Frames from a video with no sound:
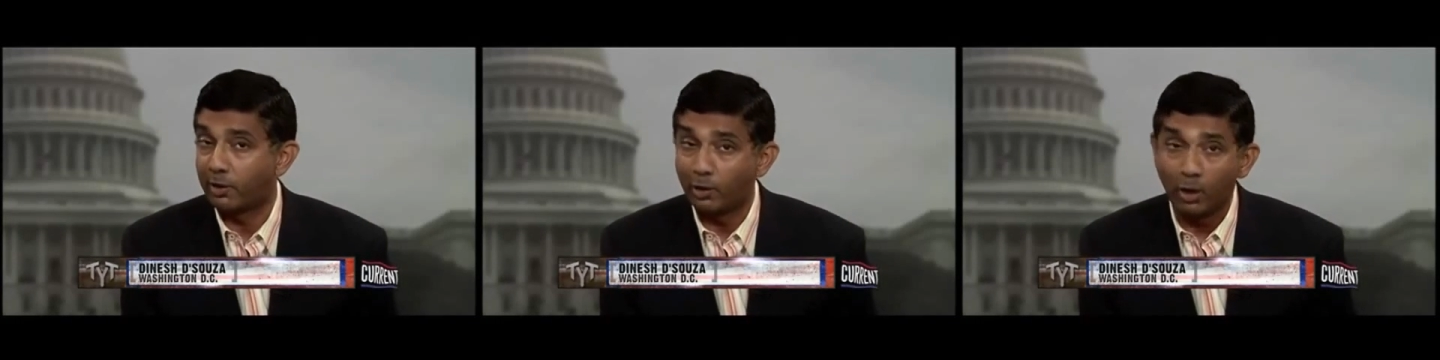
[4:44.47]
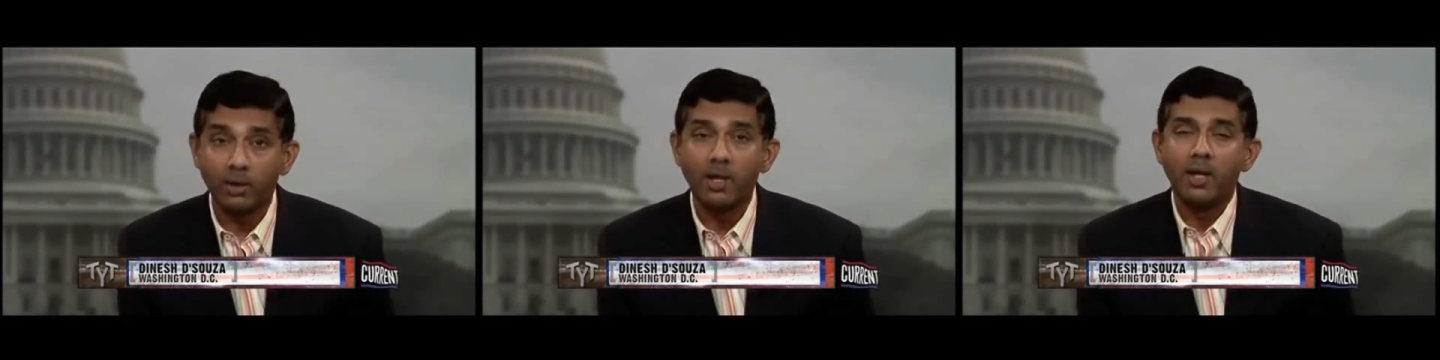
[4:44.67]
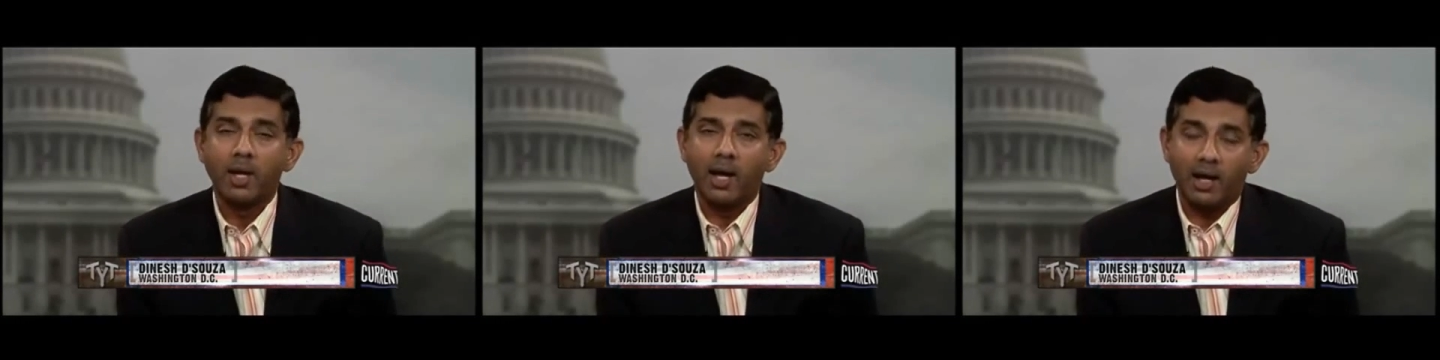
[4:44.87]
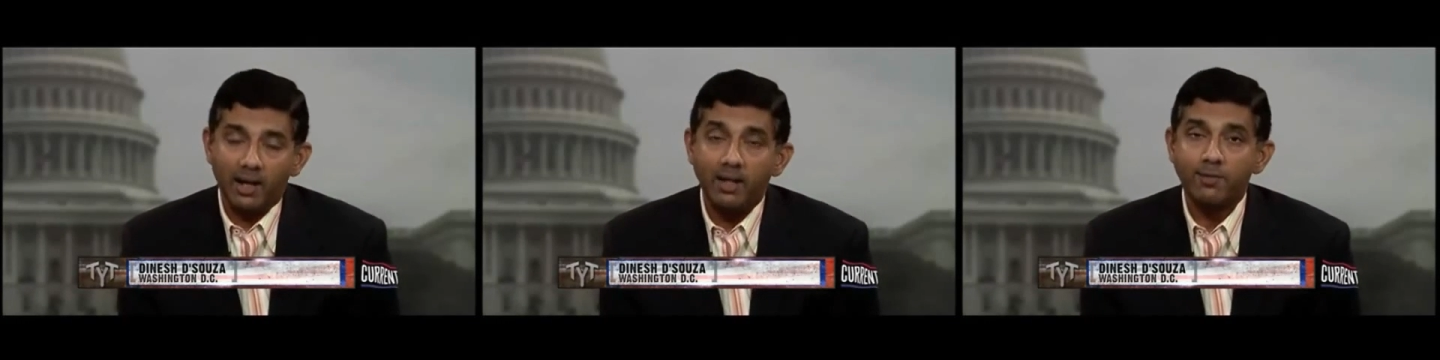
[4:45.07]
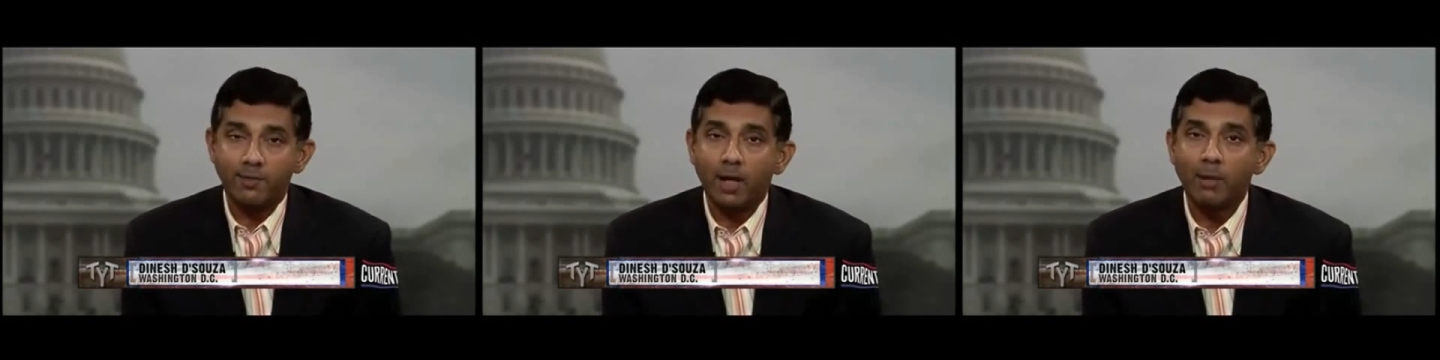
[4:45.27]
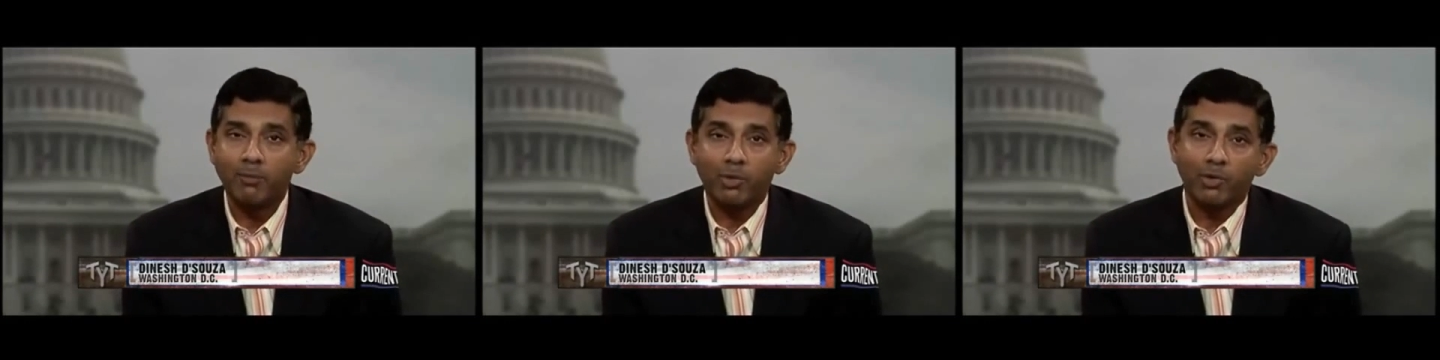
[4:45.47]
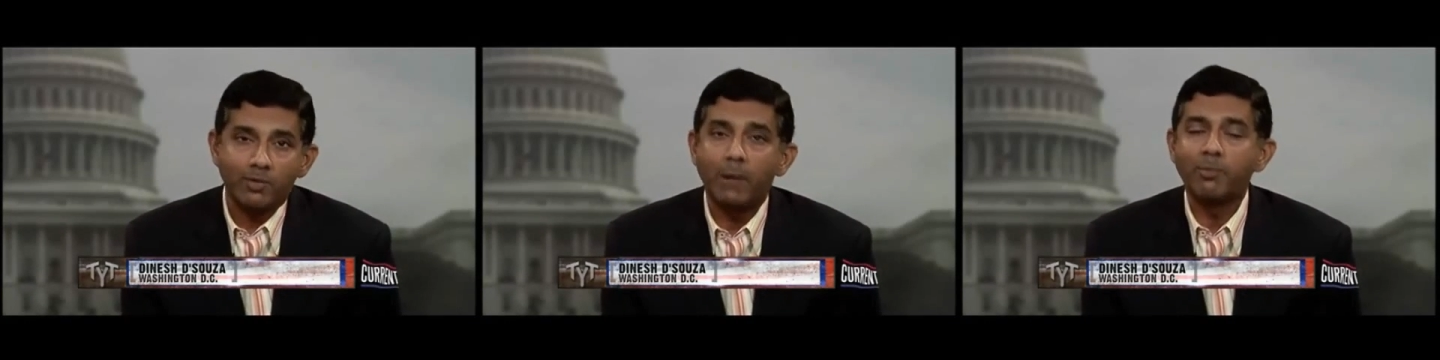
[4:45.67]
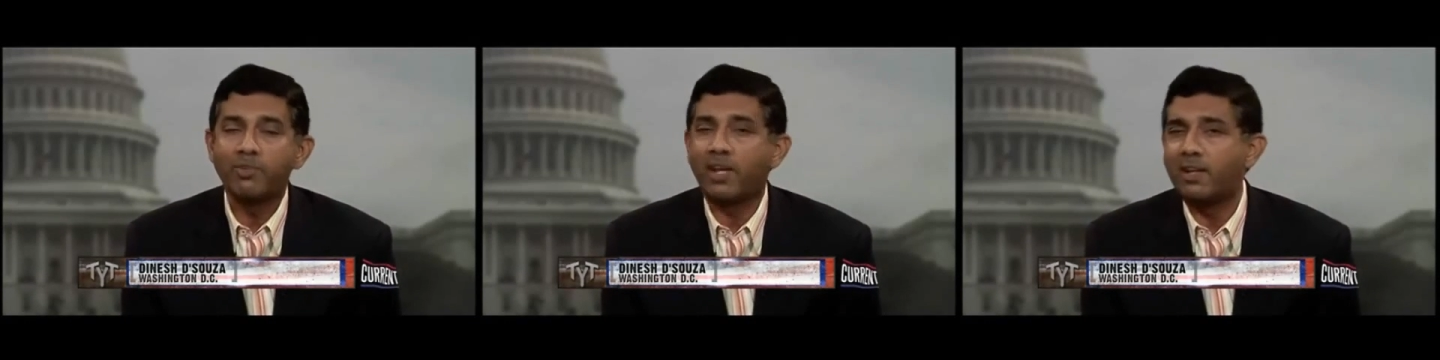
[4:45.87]
Look, to
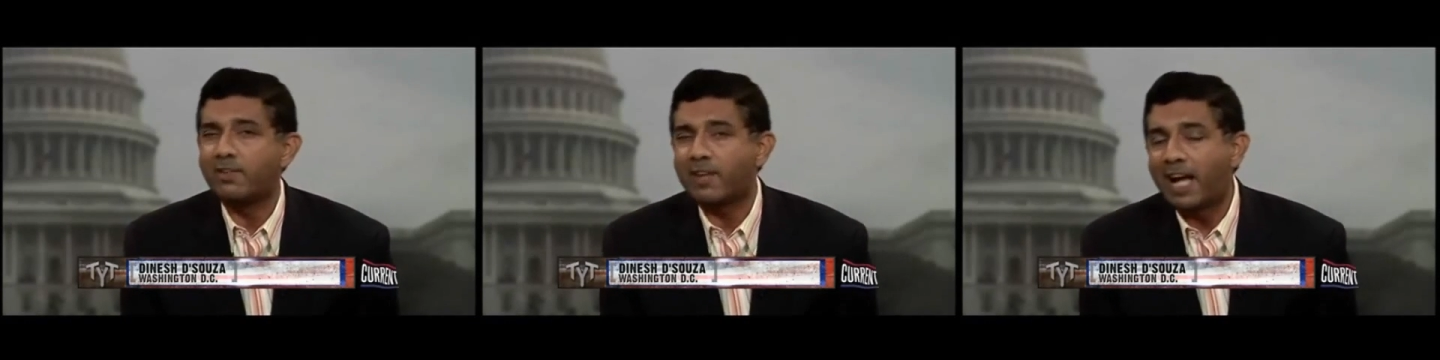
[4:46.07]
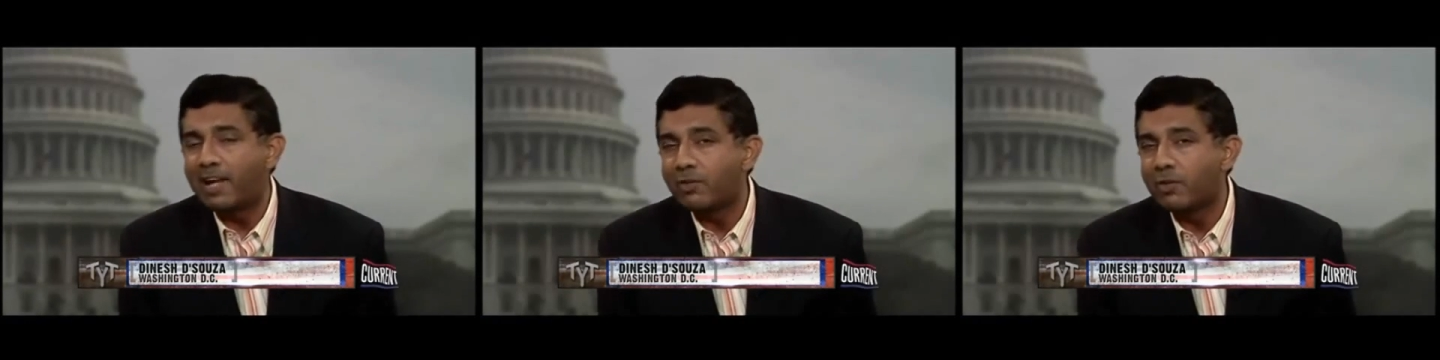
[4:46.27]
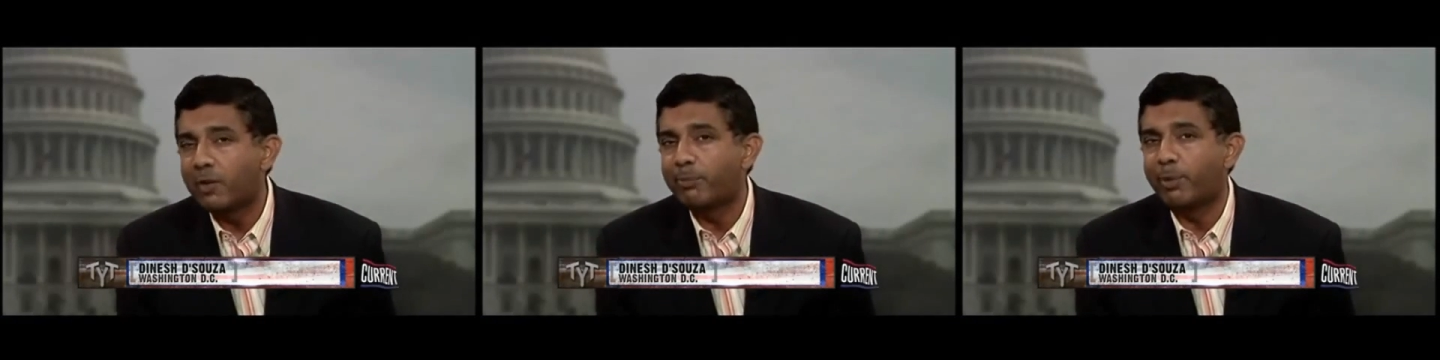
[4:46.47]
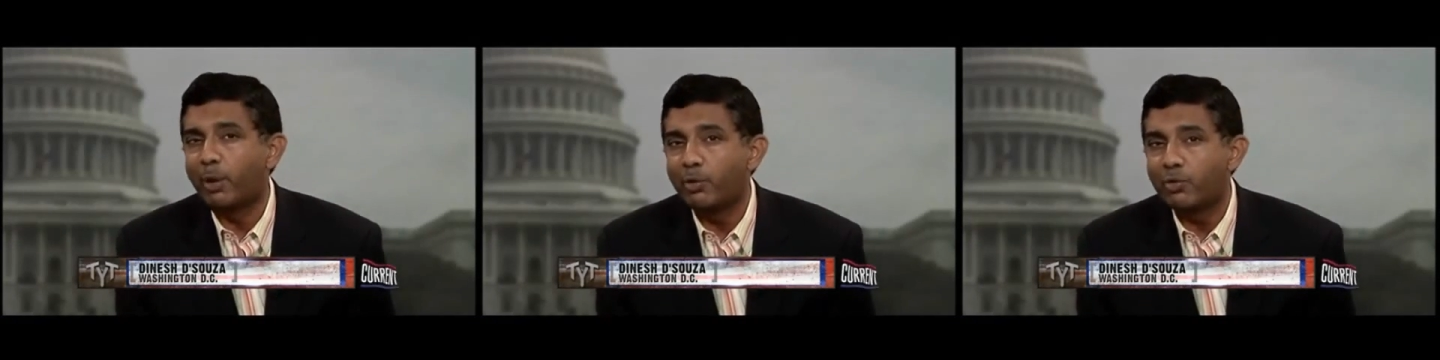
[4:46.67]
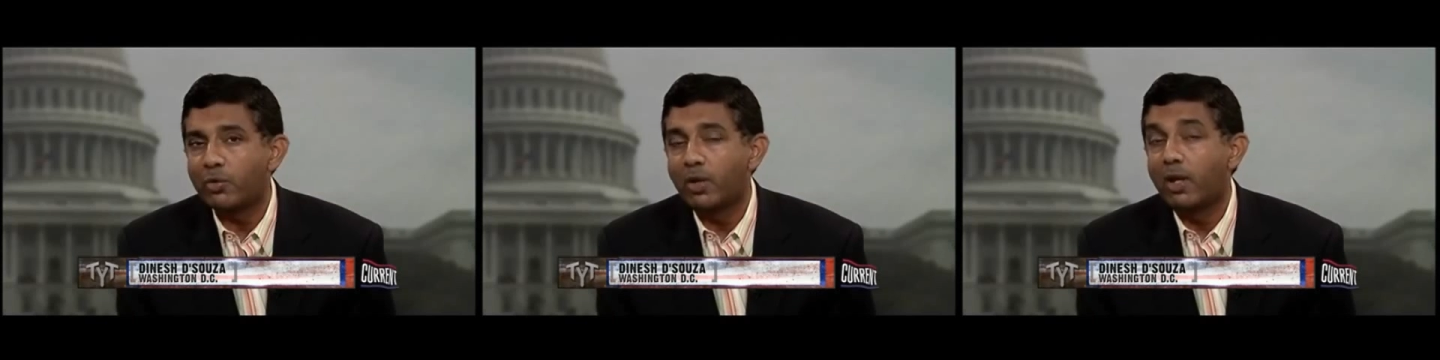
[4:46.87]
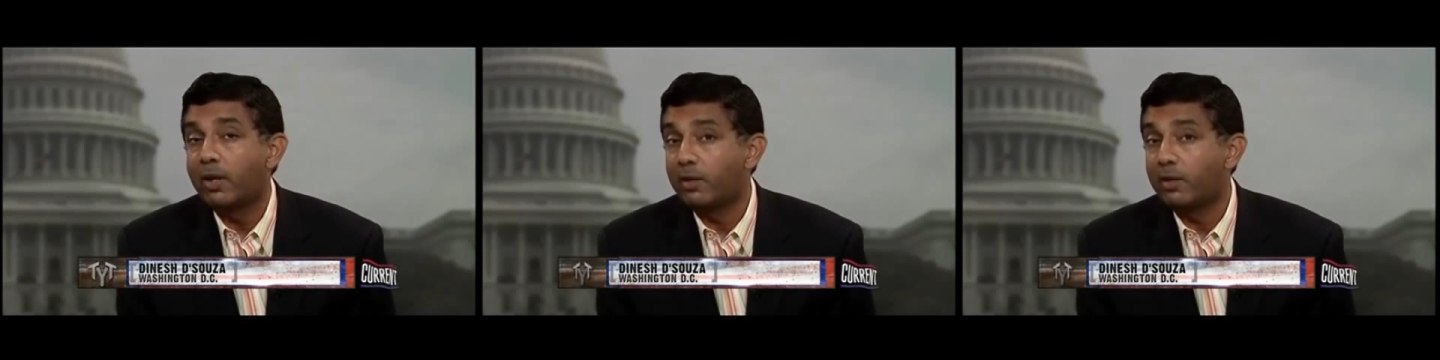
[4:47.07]
some sense, I suppose,